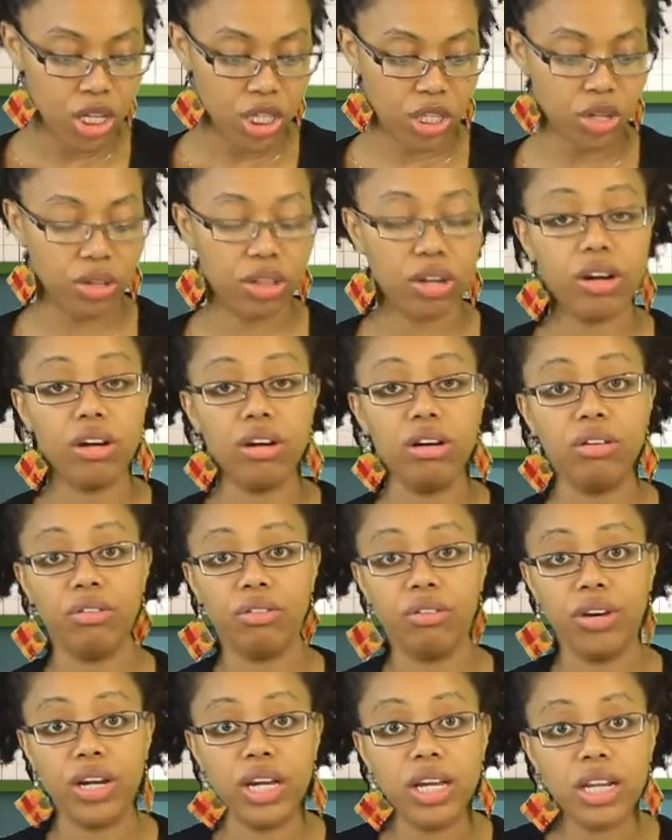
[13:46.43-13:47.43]
So they're going to
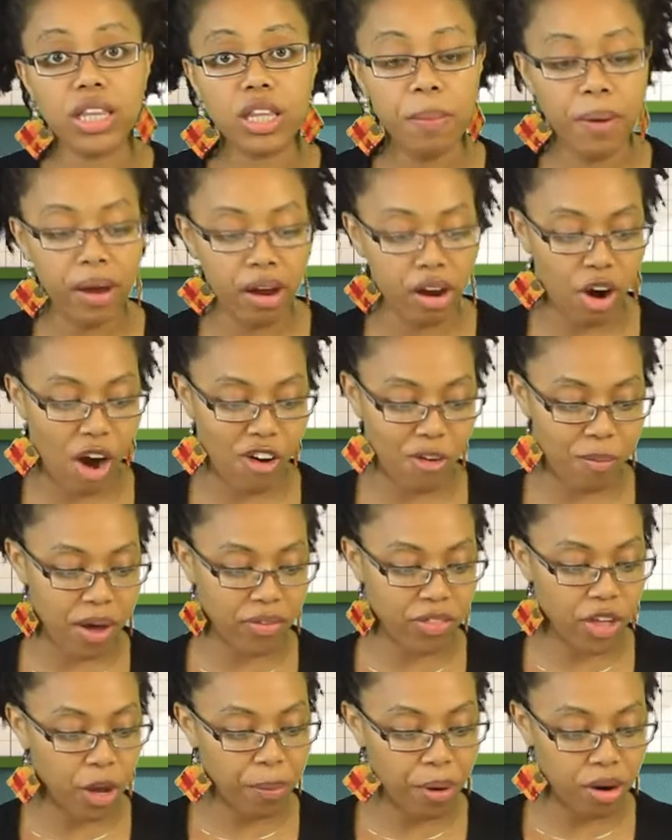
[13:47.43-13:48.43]
read the paragraph
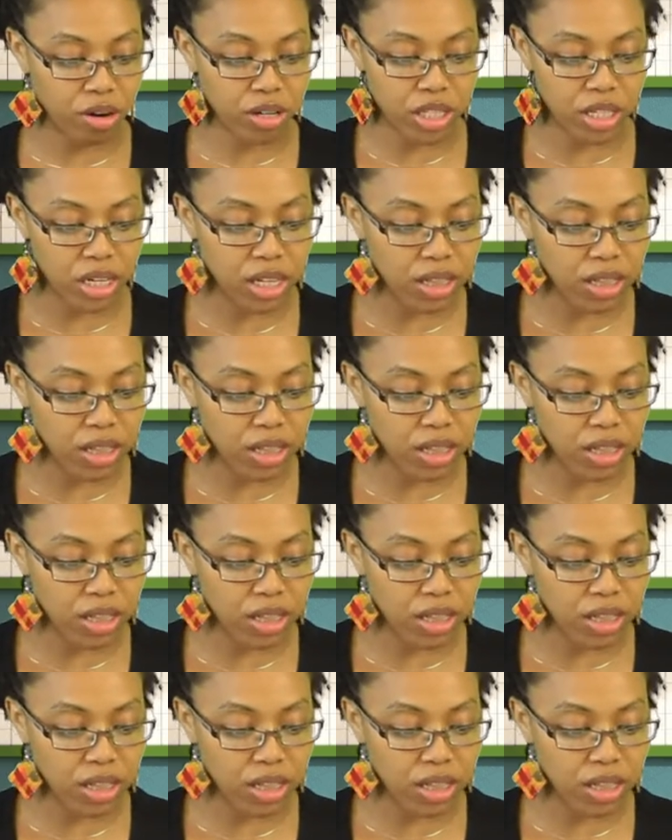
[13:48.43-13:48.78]
about that person.